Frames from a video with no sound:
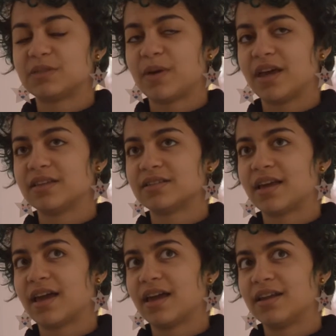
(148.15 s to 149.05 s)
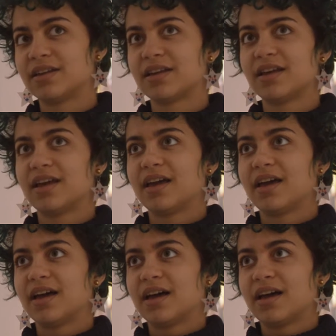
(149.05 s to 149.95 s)
space, and
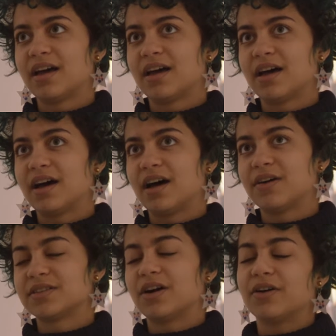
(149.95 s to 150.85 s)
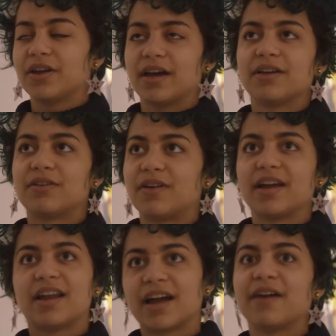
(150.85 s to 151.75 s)
I was like, oh yeah, you're
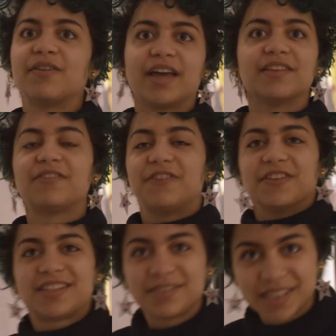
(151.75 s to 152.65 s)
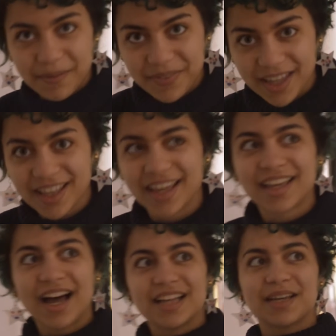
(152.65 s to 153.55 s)
right. Like I really had to fill this with something
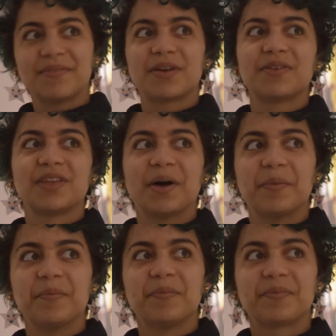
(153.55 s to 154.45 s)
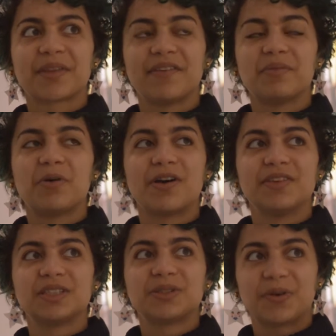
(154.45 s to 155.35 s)
with kind of more of
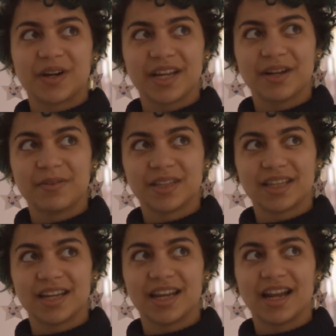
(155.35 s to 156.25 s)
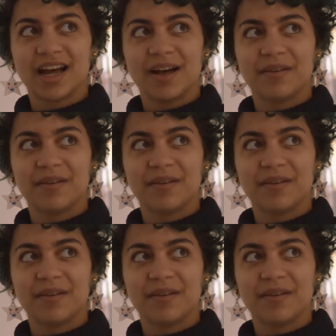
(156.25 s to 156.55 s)
a story within it,